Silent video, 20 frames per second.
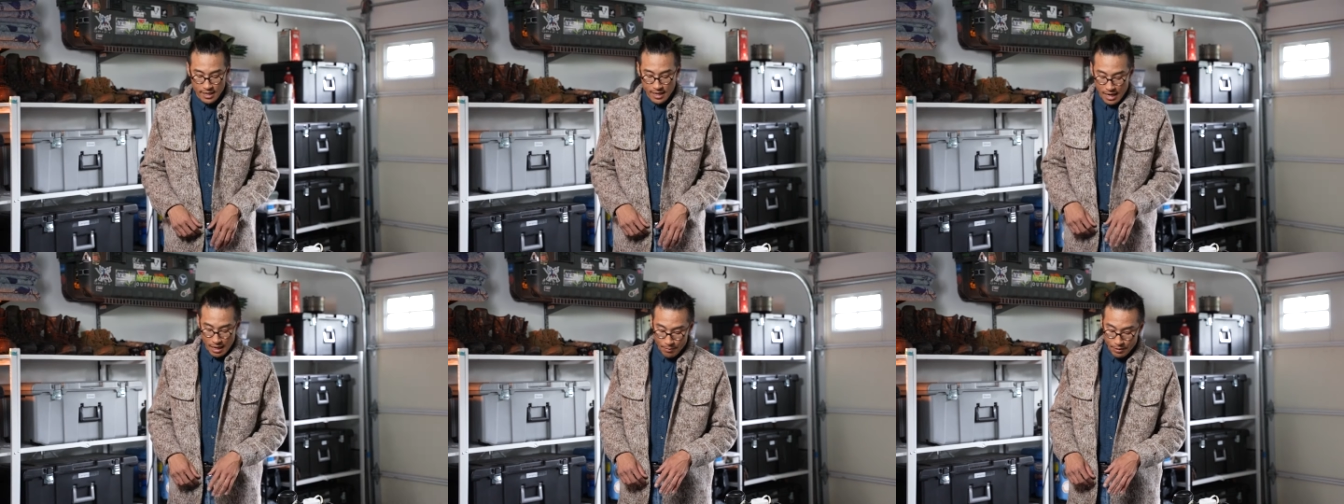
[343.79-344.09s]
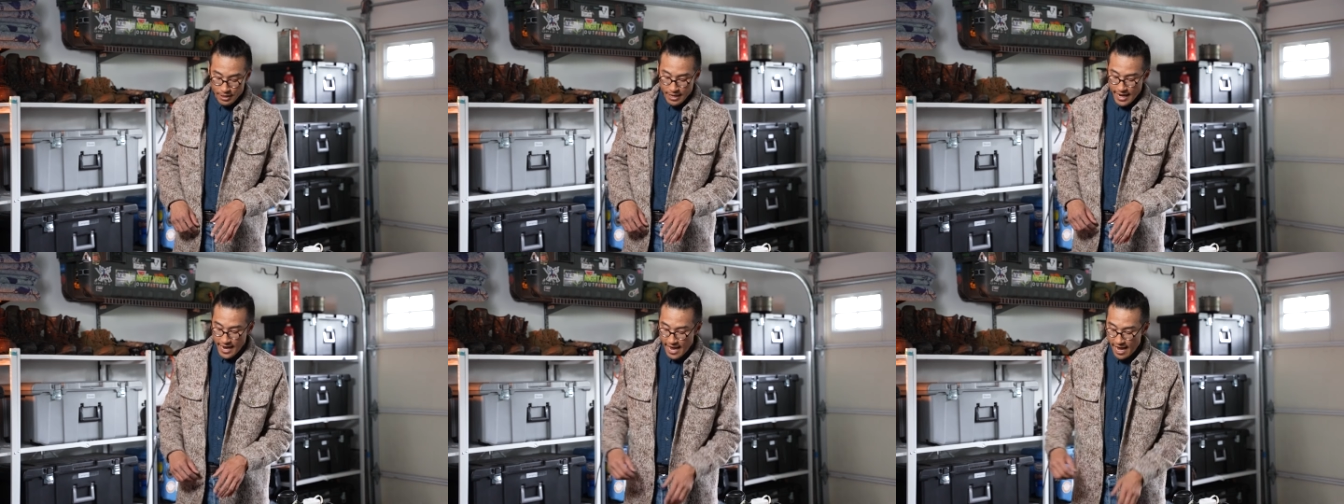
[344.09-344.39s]
I'm
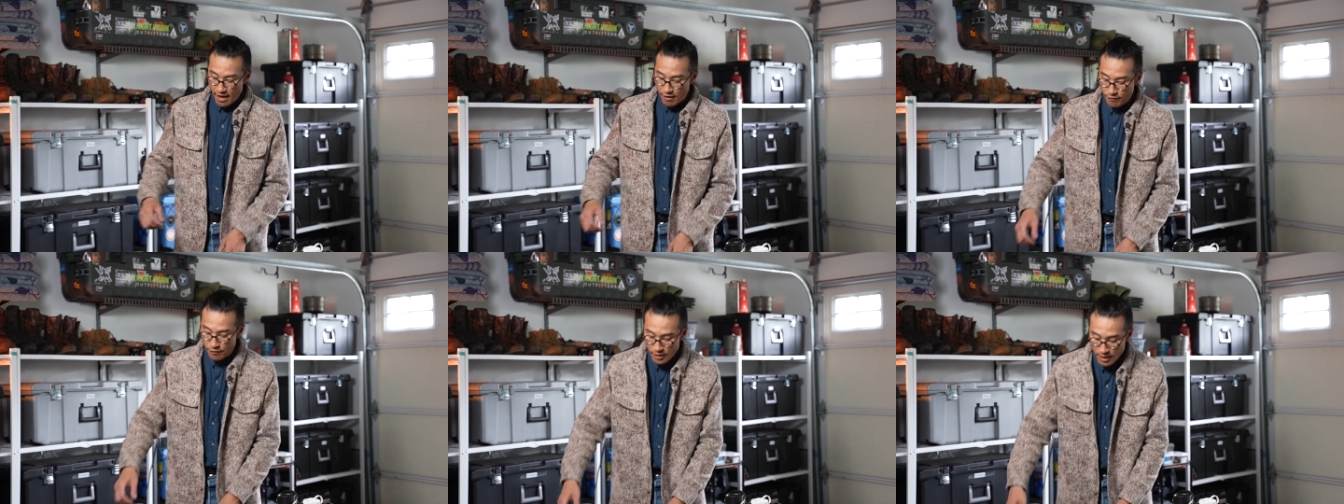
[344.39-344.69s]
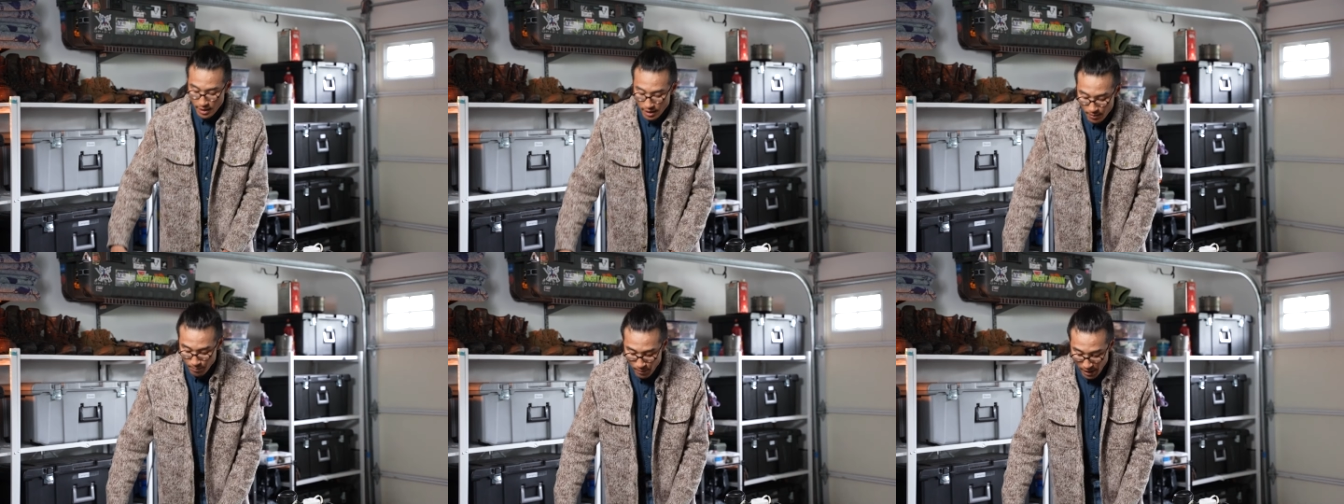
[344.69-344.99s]
gonna have
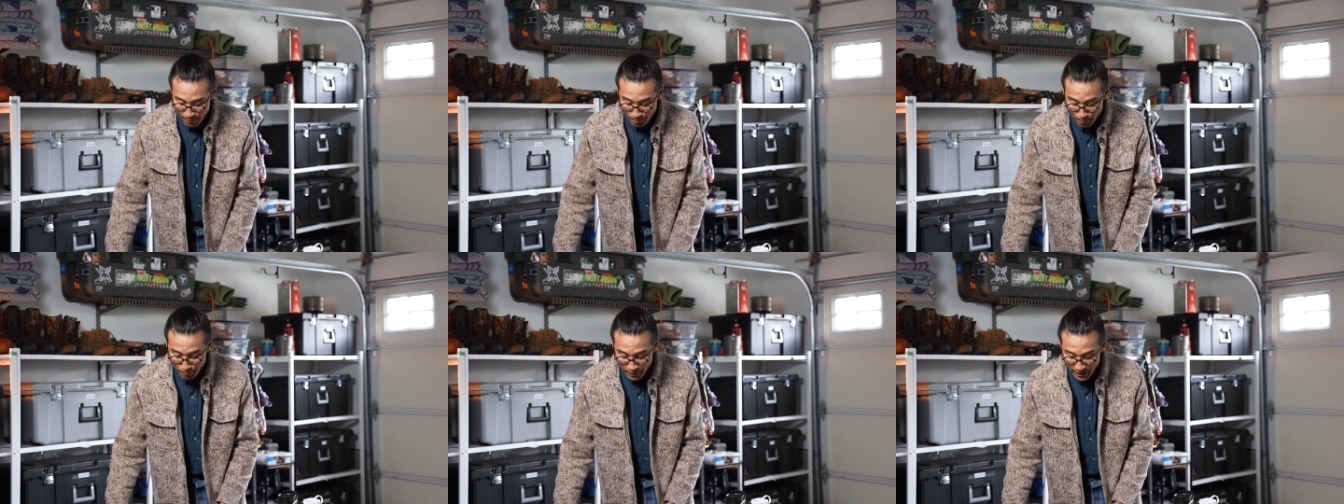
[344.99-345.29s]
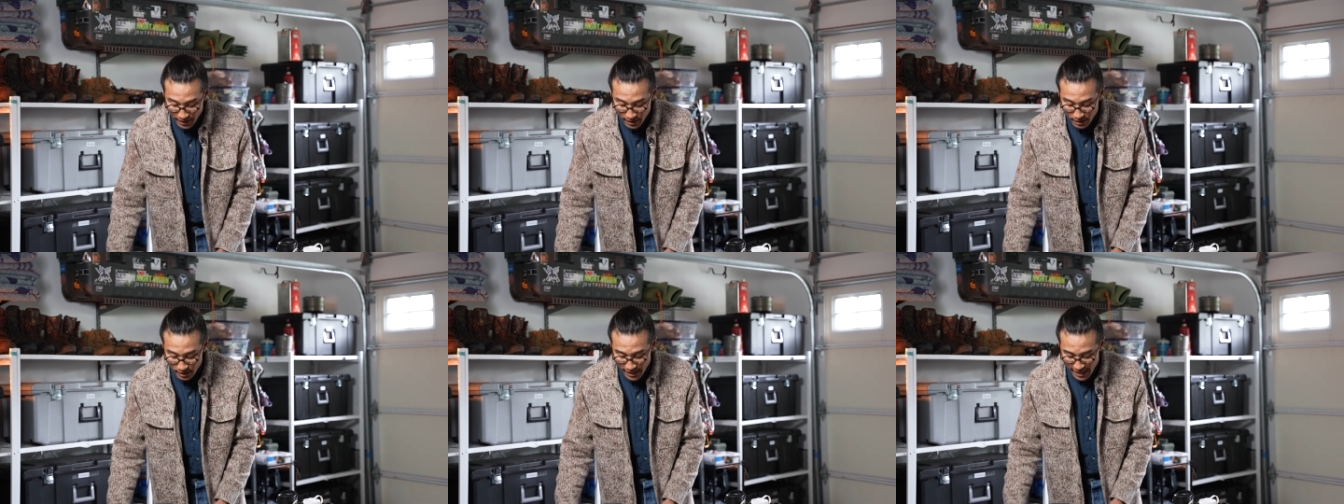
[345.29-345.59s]
my
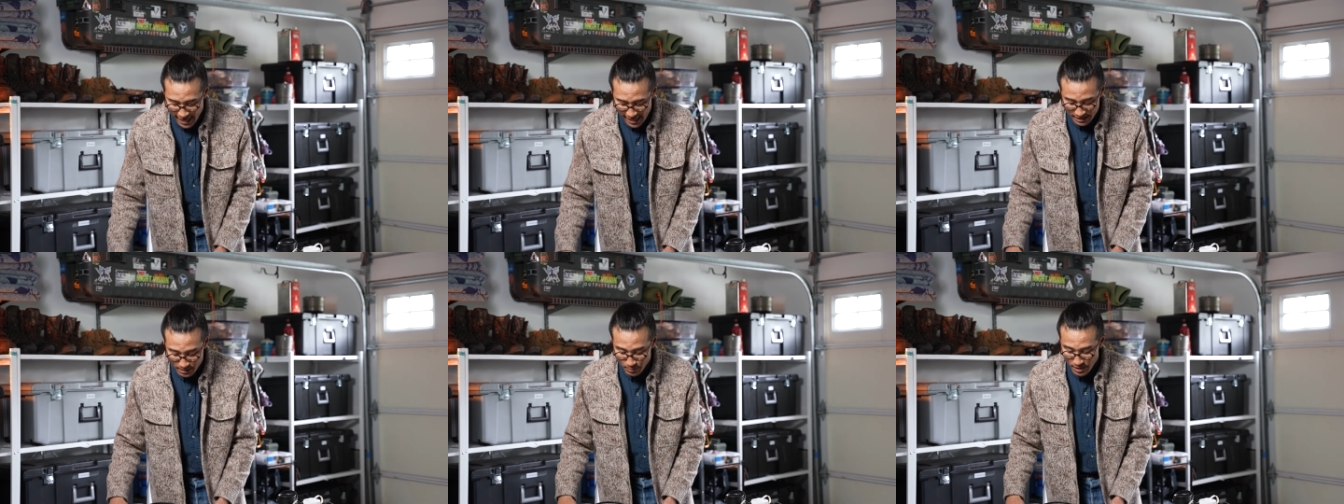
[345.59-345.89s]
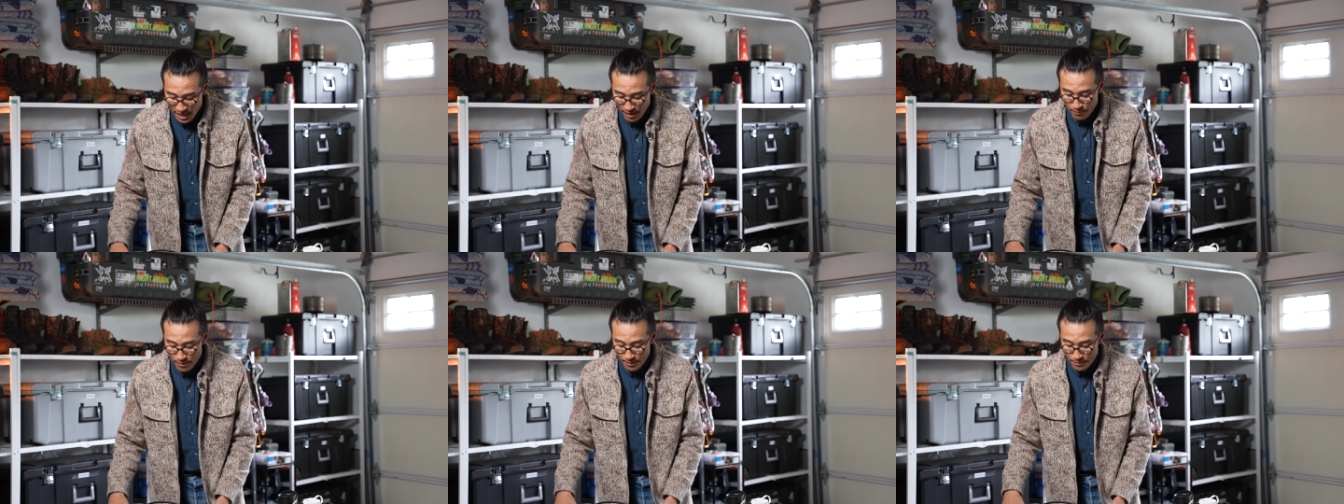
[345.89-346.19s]
big glass. I'm
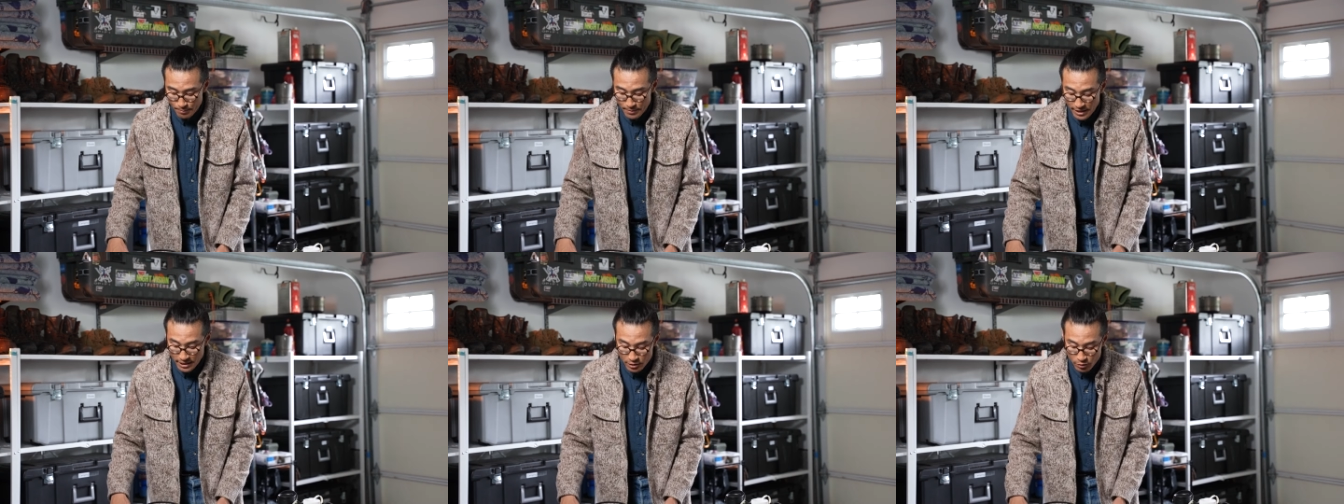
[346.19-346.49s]
gonna have my big